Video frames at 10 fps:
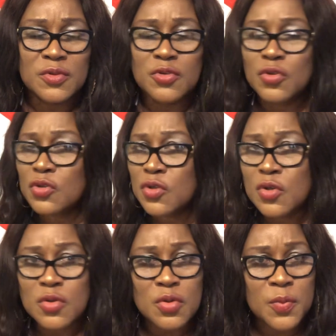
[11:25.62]
Don't
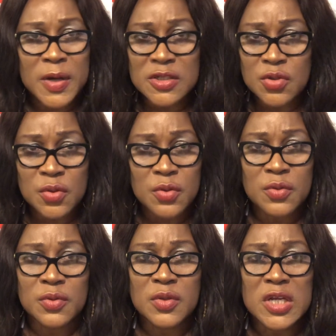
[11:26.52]
lose hope at all.
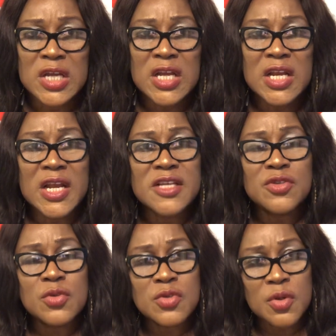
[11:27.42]
Let's
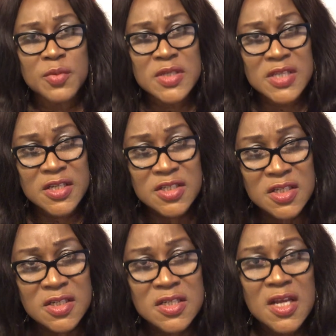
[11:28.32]
do some
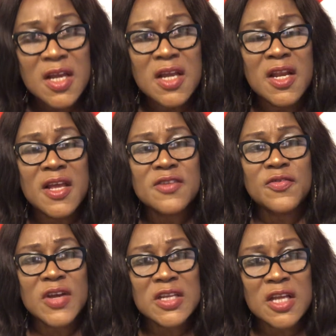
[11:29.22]
researches. Let's
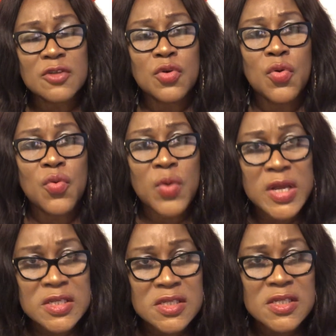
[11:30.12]
find out on
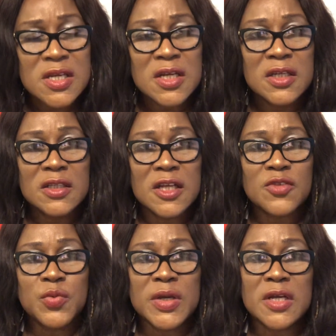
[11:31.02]
ways that
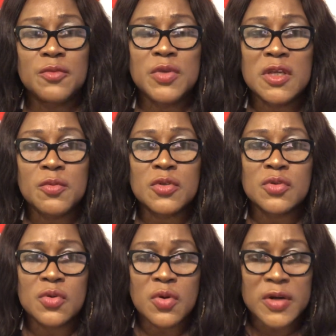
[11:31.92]
we can be able
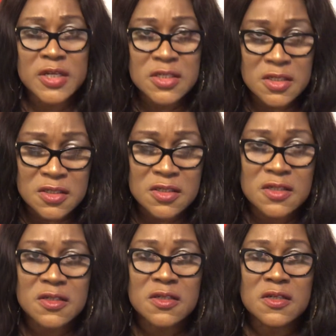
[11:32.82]
to correct
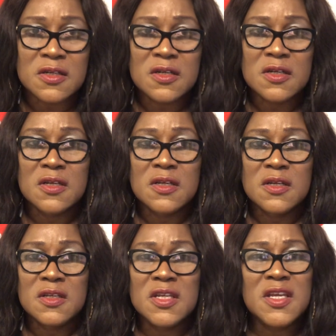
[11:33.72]
it.
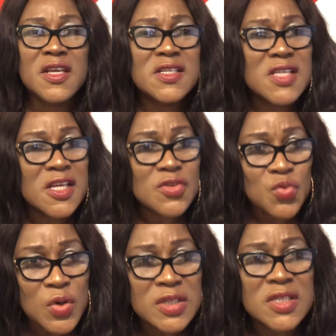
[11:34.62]
The easiest
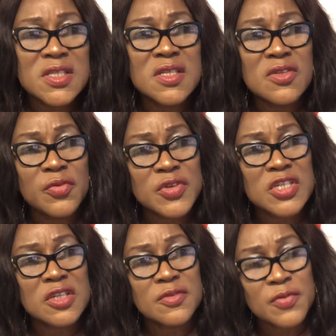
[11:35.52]
one is
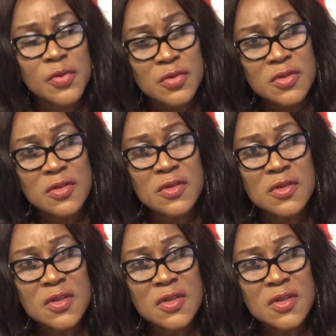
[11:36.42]
insufficient funds.